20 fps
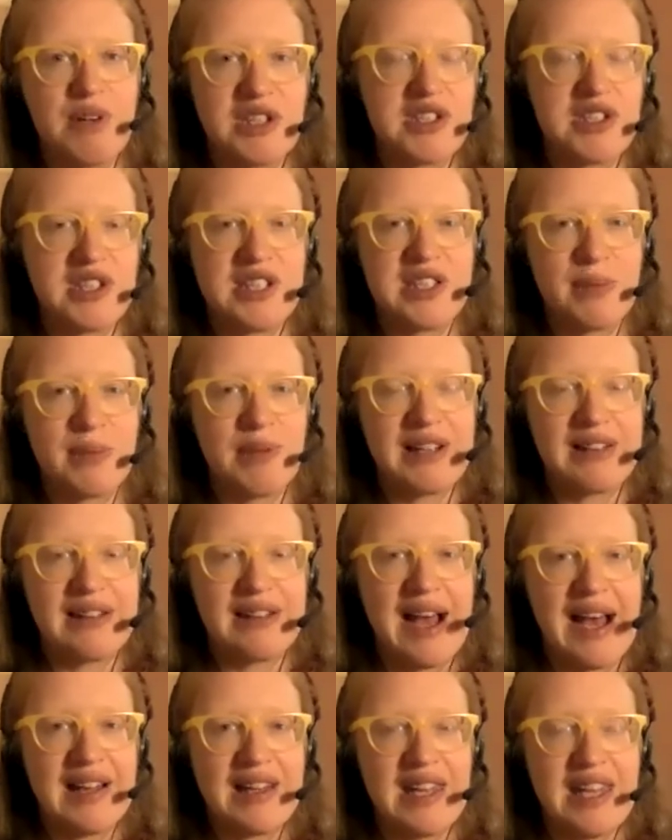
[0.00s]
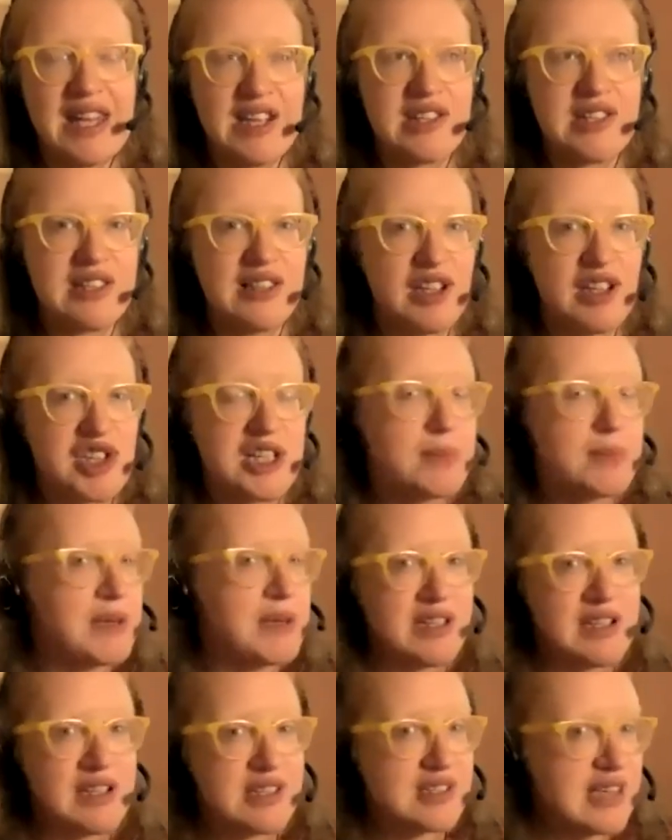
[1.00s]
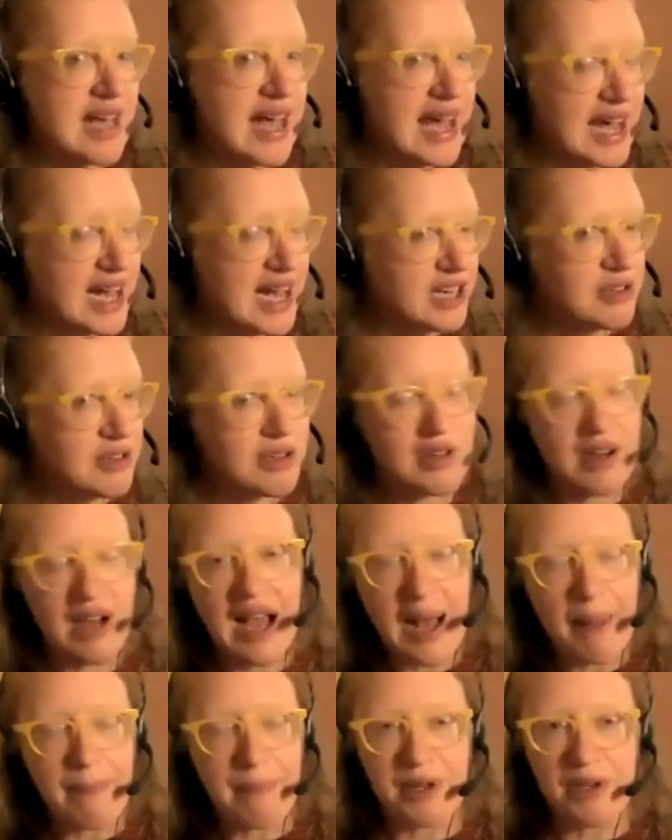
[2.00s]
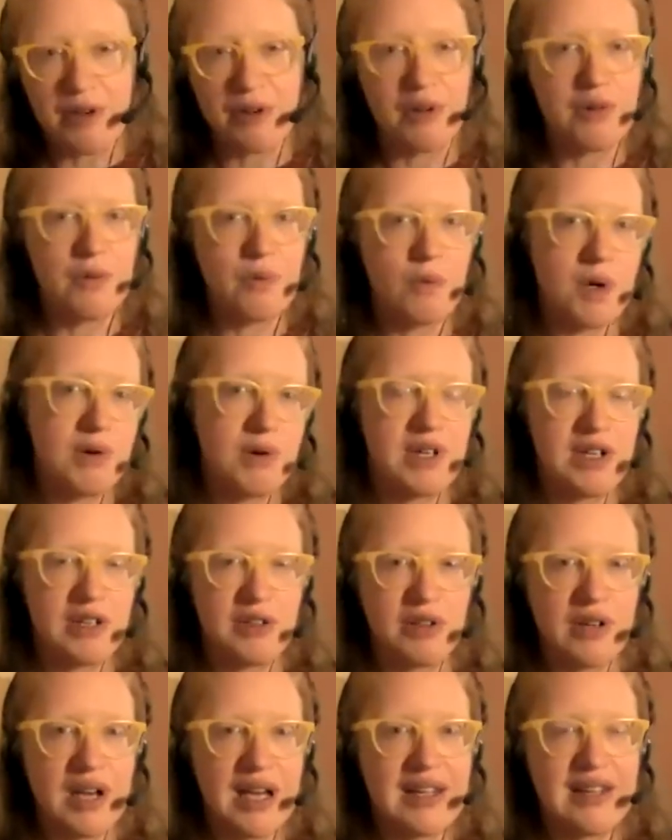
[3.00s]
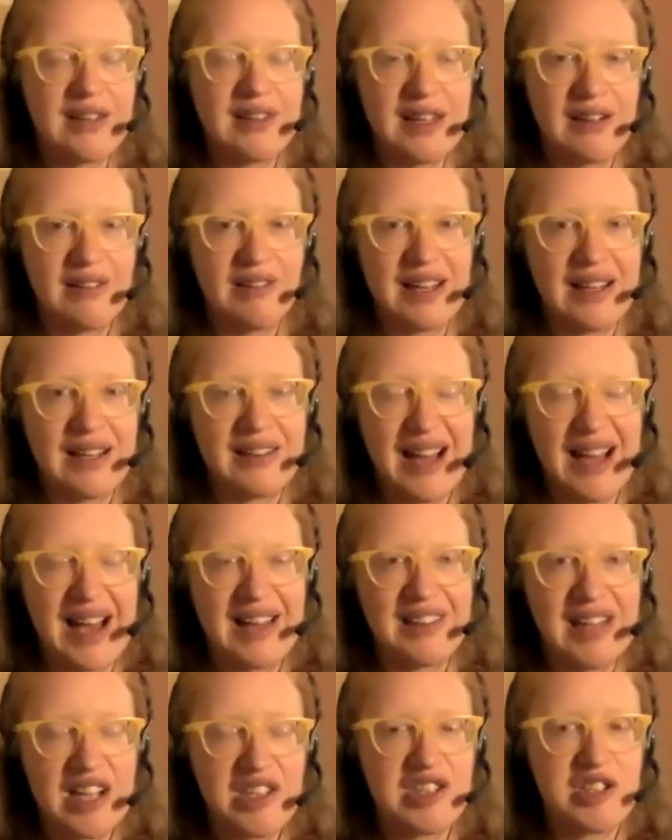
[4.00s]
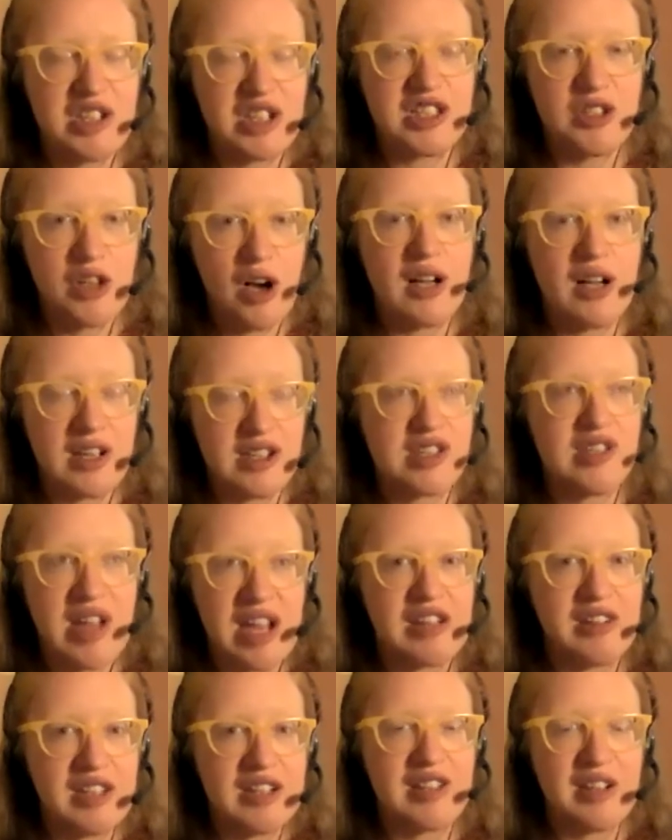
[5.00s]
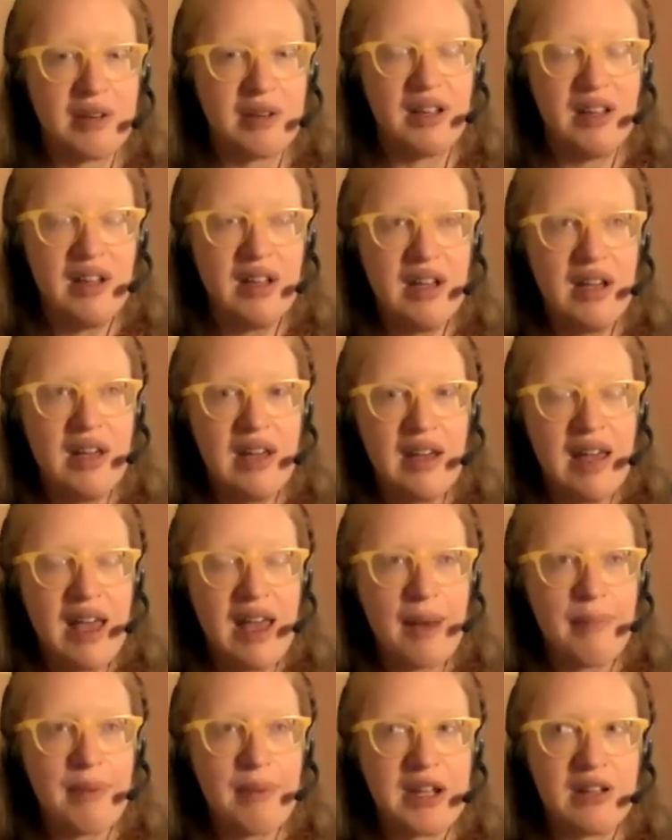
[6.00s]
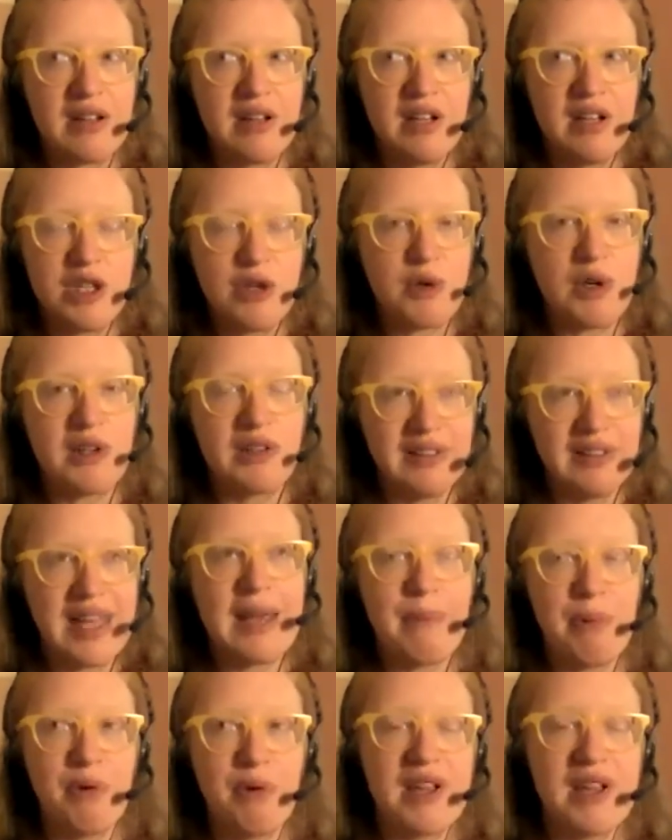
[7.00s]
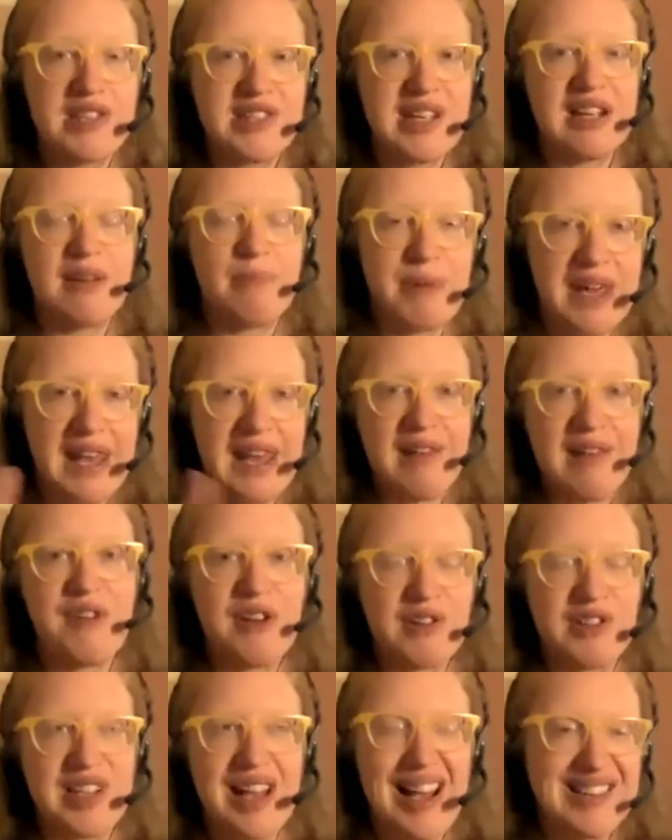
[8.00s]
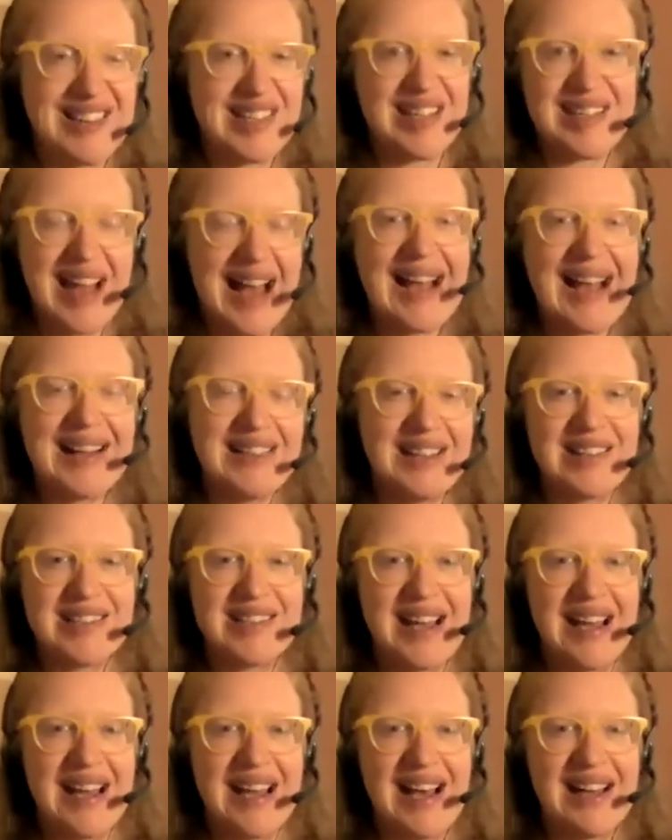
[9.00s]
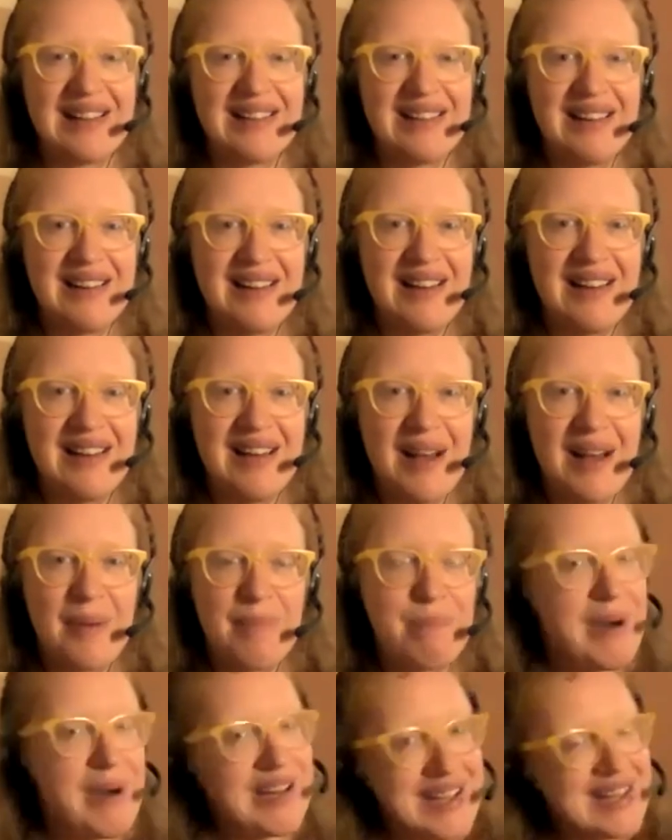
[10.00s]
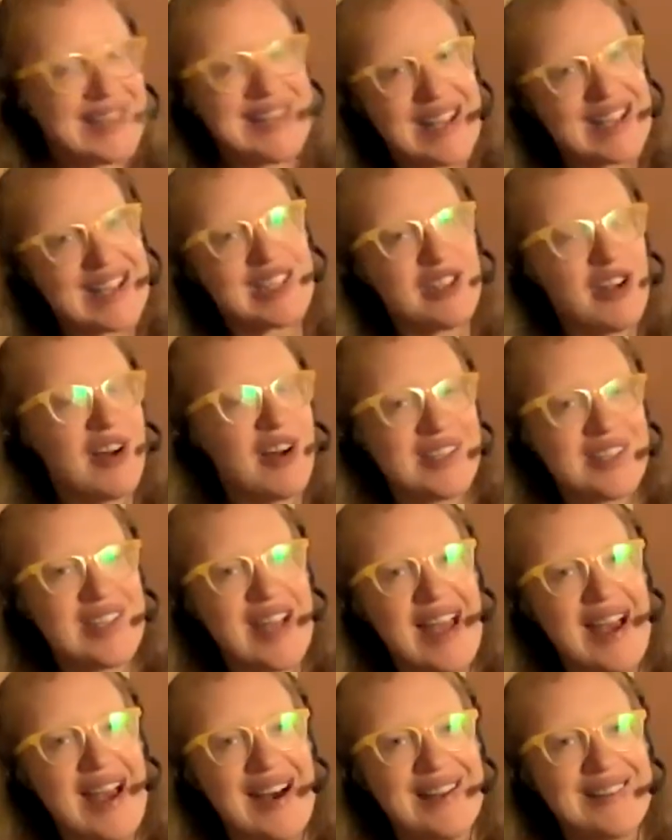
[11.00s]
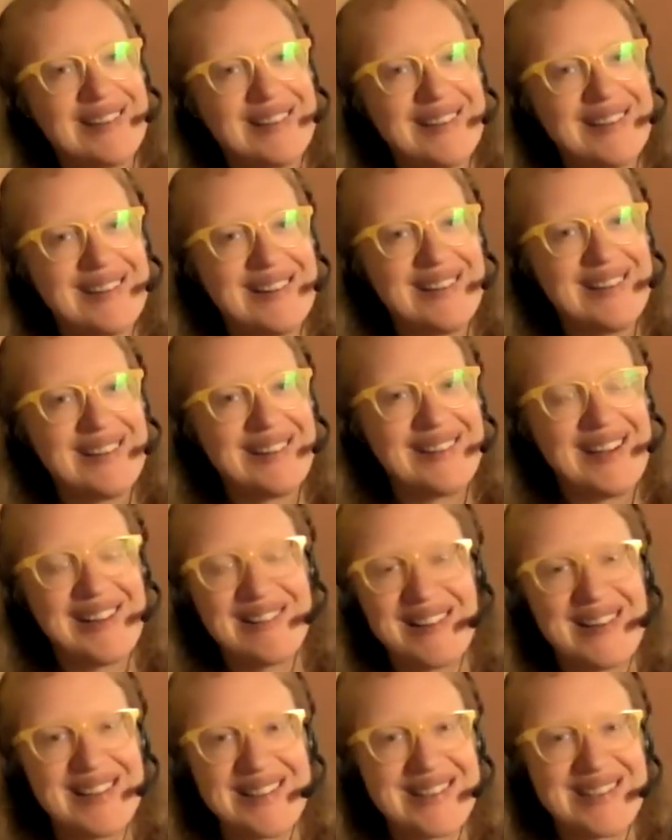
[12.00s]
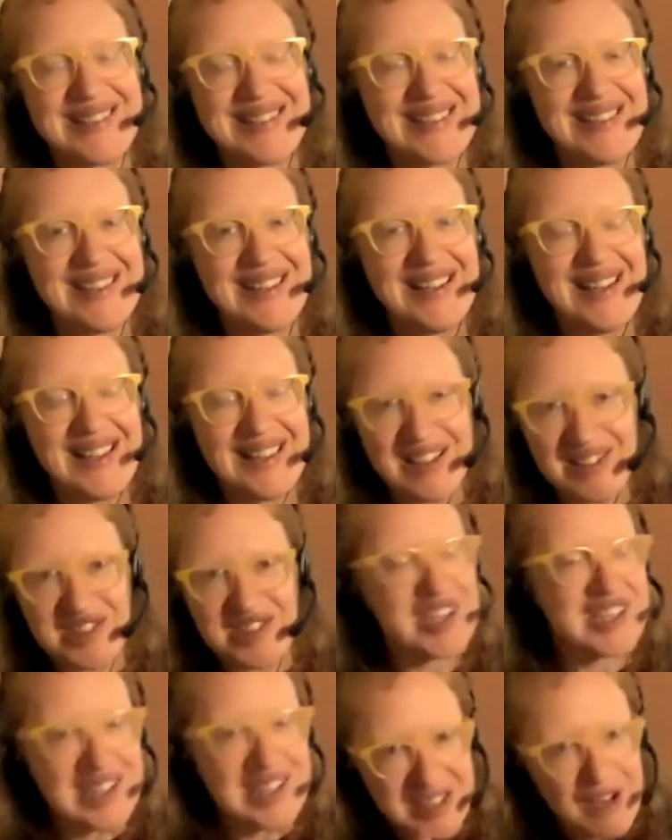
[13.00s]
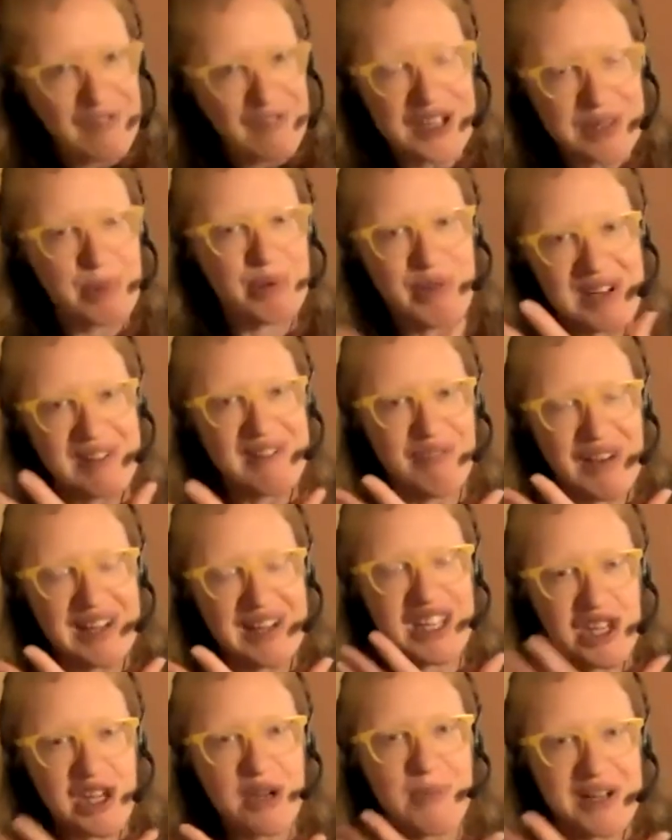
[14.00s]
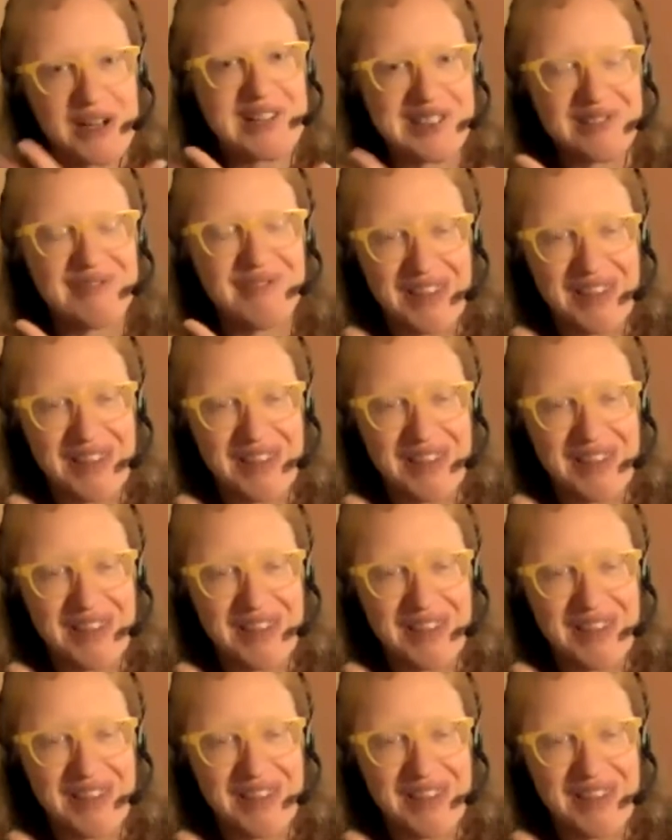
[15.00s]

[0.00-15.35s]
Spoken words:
a system like that is legitimately sad or happy or worried or anything like that. That's just not a state that could, I mean, you can label a set of behaviors as it's acting sad, but it is not sad. There's just a difference between what a human is